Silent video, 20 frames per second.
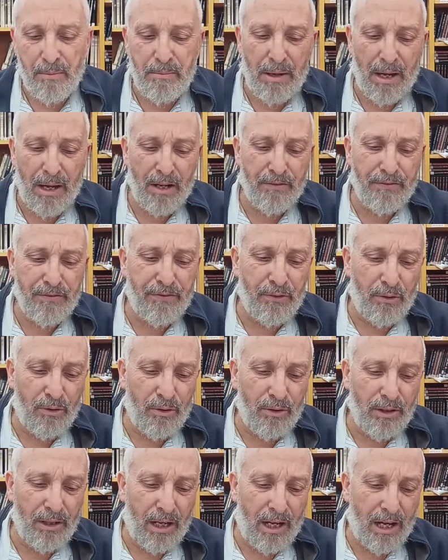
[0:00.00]
man
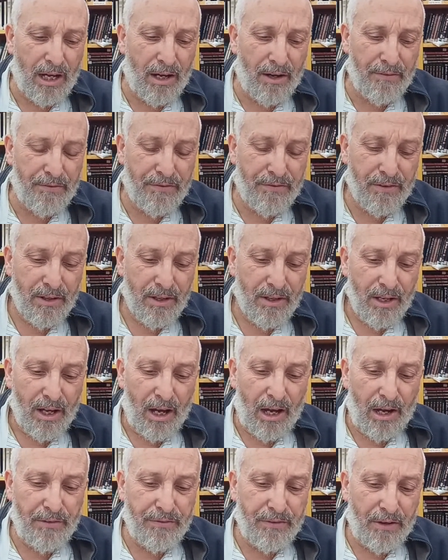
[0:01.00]
full of
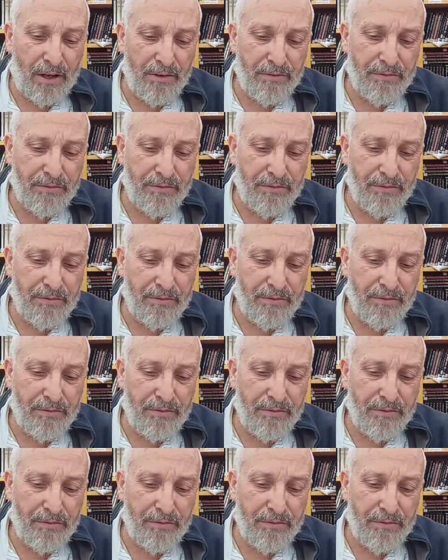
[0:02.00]
with